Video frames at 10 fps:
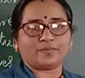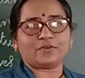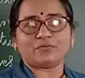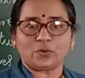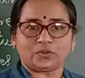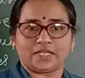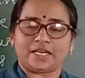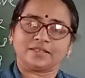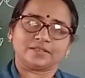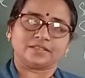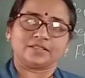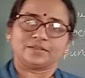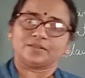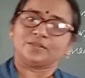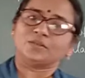before that,
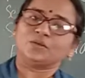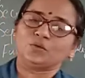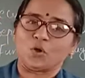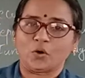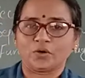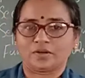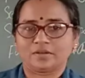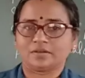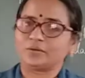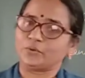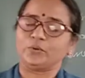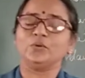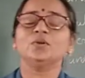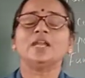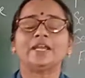don't
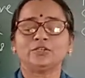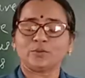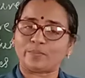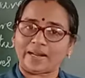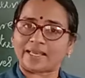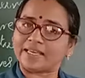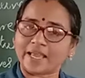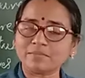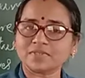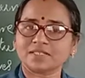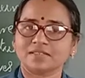you like to play games?